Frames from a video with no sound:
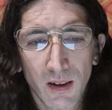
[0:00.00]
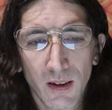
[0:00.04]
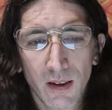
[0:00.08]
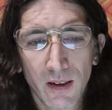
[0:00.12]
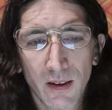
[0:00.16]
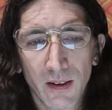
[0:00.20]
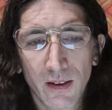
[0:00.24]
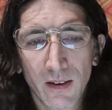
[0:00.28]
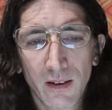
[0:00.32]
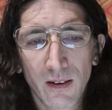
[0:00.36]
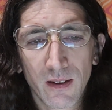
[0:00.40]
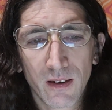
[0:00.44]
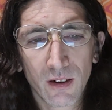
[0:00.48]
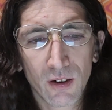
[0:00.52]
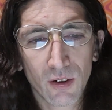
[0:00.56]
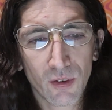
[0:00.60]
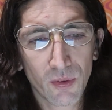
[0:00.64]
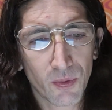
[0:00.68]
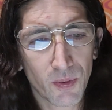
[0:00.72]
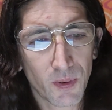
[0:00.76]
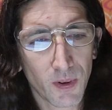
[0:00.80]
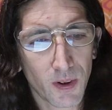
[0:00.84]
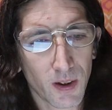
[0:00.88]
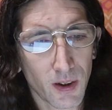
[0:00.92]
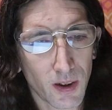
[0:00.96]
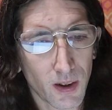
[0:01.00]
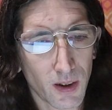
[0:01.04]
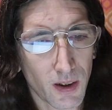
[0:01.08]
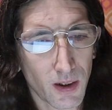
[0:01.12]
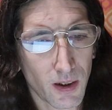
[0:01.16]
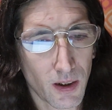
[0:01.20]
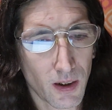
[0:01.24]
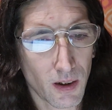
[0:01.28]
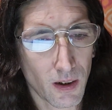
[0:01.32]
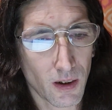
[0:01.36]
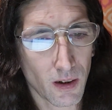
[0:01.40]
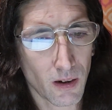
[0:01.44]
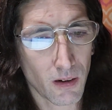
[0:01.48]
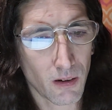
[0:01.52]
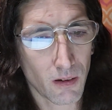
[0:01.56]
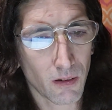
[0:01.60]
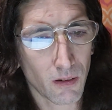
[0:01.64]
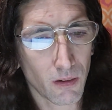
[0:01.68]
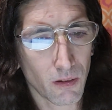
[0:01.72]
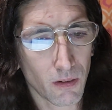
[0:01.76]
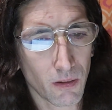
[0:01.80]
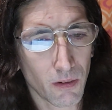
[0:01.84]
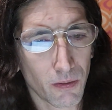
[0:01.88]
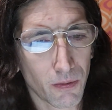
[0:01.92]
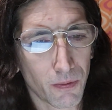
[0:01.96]
In this
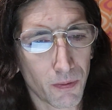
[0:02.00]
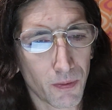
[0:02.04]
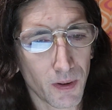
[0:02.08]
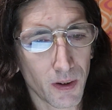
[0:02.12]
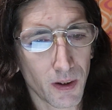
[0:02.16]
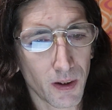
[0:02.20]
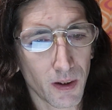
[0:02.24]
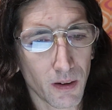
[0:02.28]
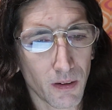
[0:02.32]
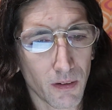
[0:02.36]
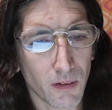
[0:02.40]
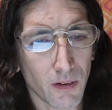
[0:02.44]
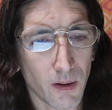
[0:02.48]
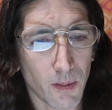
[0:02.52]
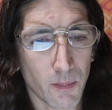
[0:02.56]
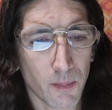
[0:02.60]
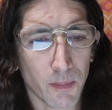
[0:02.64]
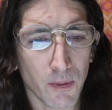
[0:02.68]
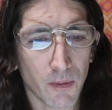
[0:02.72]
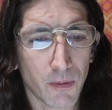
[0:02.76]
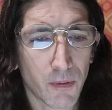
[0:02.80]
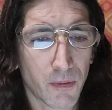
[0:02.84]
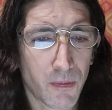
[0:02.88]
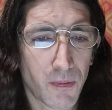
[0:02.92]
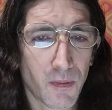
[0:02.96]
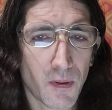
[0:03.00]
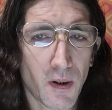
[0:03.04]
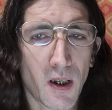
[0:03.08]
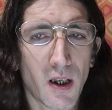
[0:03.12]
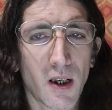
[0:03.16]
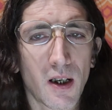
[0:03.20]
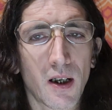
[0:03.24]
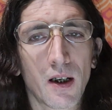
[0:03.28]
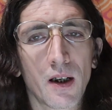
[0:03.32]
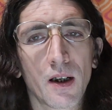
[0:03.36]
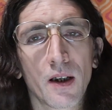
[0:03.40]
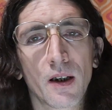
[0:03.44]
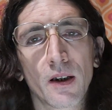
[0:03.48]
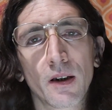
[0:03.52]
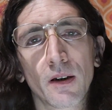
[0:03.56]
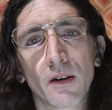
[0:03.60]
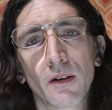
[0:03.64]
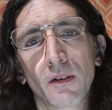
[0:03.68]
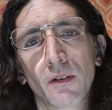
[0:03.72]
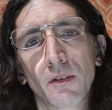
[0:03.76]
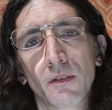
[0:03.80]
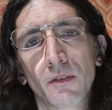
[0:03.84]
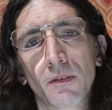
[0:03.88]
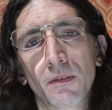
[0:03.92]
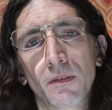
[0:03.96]
video, video number
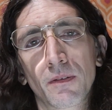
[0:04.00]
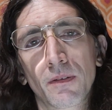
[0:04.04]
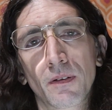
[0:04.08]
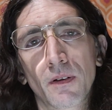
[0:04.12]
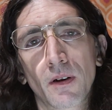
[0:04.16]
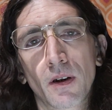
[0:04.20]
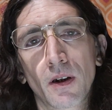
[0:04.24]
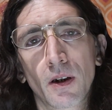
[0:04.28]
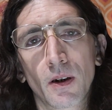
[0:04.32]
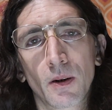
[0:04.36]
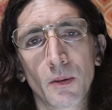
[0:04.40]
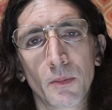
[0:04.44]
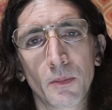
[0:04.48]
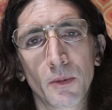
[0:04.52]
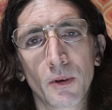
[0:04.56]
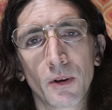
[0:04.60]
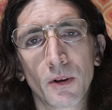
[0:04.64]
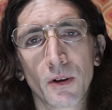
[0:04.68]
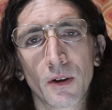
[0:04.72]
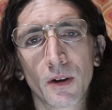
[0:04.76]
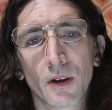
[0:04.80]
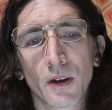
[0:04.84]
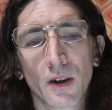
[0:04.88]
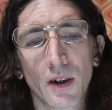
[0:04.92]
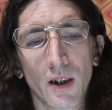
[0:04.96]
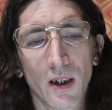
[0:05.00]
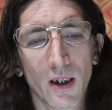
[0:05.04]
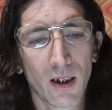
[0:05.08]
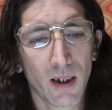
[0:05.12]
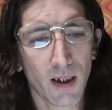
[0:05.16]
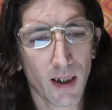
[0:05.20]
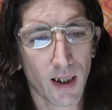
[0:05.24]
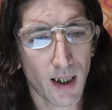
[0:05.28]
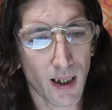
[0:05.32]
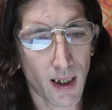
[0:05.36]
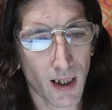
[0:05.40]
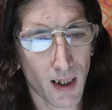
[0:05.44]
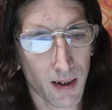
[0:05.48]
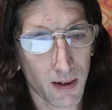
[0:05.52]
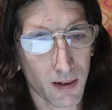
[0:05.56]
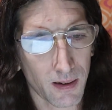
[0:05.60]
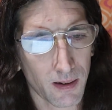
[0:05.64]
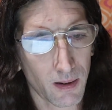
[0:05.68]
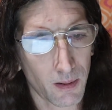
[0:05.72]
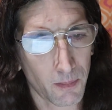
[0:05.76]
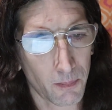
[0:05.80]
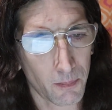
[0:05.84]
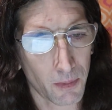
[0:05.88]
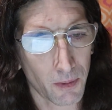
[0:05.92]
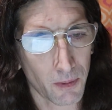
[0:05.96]
5, I'm looking at Act
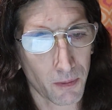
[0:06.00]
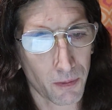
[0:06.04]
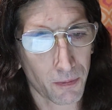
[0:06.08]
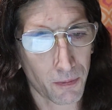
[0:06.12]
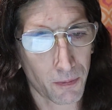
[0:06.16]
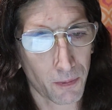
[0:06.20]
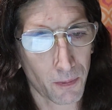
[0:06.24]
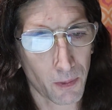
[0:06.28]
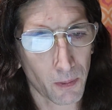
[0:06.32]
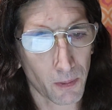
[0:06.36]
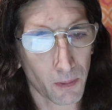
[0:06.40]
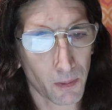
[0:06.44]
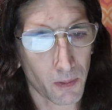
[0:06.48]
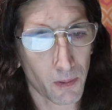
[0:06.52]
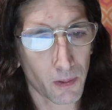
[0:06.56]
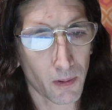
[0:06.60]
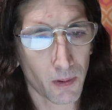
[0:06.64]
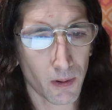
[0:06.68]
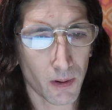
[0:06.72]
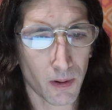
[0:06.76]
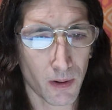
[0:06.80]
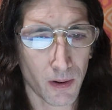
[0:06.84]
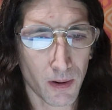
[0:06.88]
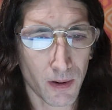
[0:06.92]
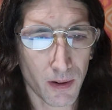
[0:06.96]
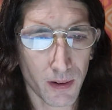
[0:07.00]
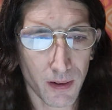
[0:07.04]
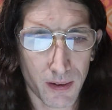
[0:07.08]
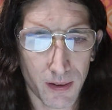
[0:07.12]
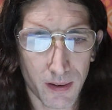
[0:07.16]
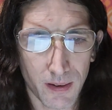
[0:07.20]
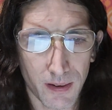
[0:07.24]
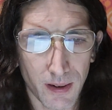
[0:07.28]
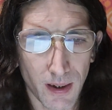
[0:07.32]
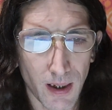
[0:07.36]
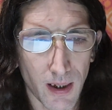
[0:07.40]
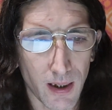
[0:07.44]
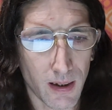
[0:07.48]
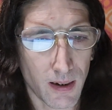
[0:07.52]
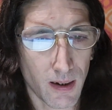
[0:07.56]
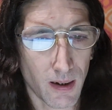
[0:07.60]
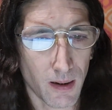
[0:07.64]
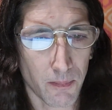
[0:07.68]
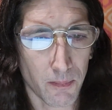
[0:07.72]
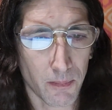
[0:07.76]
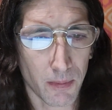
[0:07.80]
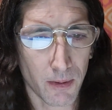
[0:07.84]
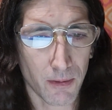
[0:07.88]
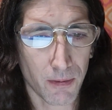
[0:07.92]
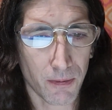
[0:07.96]
number 4, day
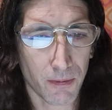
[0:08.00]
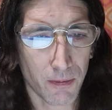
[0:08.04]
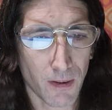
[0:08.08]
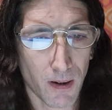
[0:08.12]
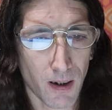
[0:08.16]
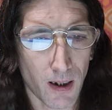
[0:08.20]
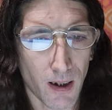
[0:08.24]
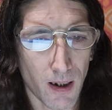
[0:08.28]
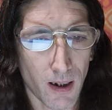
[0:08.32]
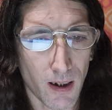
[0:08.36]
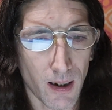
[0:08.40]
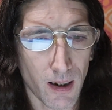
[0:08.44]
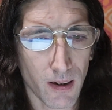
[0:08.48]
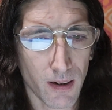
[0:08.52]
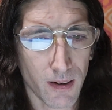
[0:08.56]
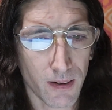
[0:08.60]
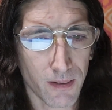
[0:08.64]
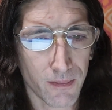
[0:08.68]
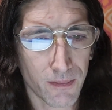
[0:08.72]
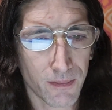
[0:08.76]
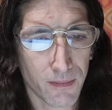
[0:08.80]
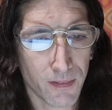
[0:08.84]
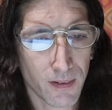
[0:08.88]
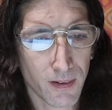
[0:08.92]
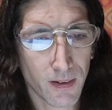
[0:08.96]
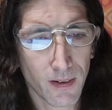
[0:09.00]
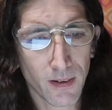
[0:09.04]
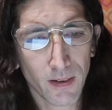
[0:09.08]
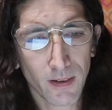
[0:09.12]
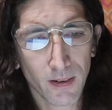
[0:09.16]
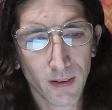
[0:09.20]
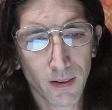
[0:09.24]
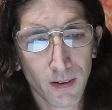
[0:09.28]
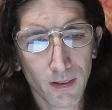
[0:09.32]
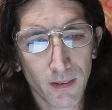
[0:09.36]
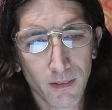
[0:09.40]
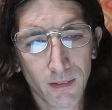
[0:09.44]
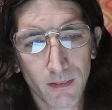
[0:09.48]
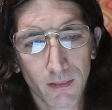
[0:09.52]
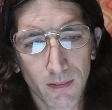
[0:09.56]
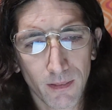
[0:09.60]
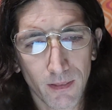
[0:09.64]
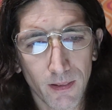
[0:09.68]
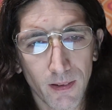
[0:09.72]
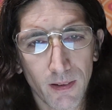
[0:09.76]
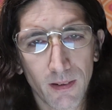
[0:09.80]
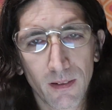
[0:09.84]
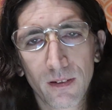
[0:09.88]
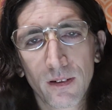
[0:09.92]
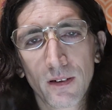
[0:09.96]
number 5. Well,
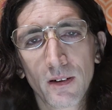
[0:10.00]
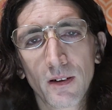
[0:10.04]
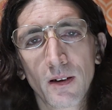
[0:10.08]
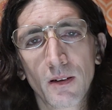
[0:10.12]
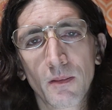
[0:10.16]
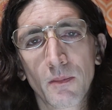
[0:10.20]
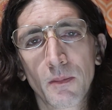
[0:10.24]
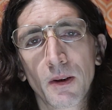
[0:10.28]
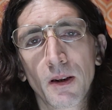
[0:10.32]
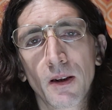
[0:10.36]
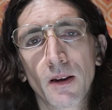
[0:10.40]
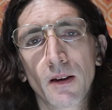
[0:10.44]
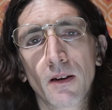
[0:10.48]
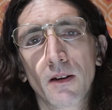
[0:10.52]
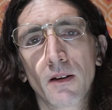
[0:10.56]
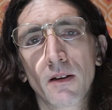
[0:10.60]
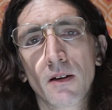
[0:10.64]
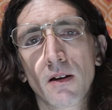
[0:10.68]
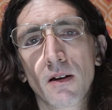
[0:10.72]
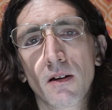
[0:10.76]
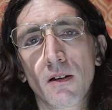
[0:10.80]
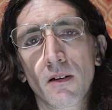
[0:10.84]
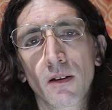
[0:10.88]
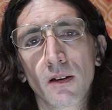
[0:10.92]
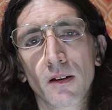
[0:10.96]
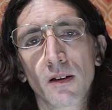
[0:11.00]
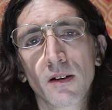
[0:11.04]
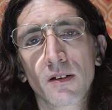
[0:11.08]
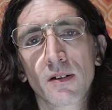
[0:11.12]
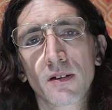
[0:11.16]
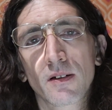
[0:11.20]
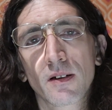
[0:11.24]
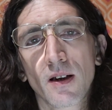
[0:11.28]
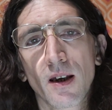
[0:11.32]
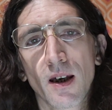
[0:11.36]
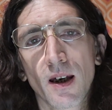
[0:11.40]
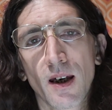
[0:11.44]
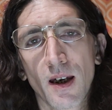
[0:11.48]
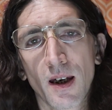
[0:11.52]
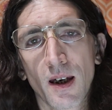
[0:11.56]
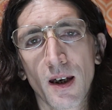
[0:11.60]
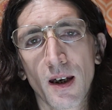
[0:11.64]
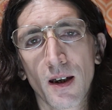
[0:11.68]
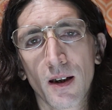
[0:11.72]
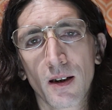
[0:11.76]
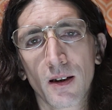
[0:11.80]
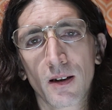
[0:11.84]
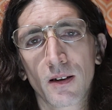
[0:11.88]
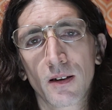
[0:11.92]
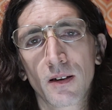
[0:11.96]
this is going to be the longest
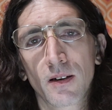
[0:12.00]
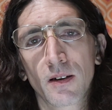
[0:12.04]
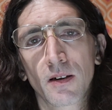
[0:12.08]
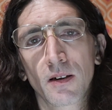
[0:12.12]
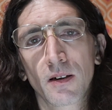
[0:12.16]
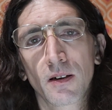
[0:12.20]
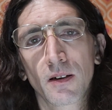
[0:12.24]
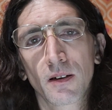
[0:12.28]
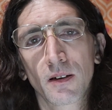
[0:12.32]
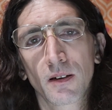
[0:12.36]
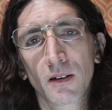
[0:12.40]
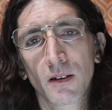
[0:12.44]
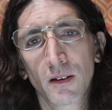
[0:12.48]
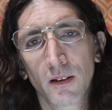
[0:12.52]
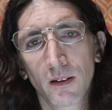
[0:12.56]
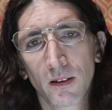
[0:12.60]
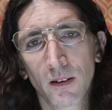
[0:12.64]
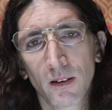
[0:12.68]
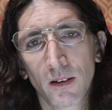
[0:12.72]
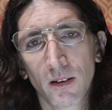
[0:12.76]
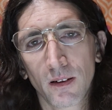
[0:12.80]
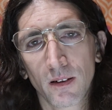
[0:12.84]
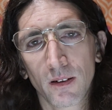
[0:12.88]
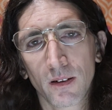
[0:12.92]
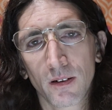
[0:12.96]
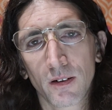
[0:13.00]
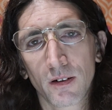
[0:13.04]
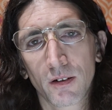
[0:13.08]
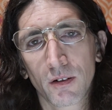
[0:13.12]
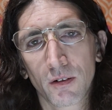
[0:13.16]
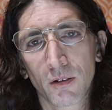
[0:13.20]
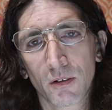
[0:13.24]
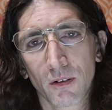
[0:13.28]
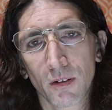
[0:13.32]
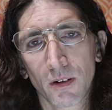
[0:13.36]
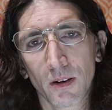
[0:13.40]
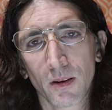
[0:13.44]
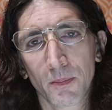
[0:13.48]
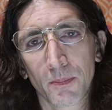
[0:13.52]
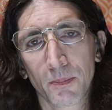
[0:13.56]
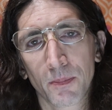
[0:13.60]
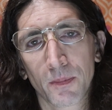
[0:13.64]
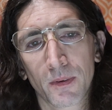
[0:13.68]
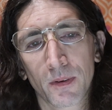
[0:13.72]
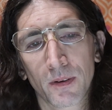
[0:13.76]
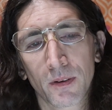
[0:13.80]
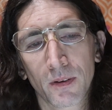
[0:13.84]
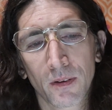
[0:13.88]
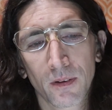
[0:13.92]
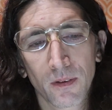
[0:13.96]
act in this
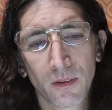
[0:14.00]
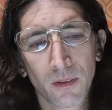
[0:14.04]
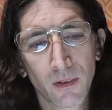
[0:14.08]
script.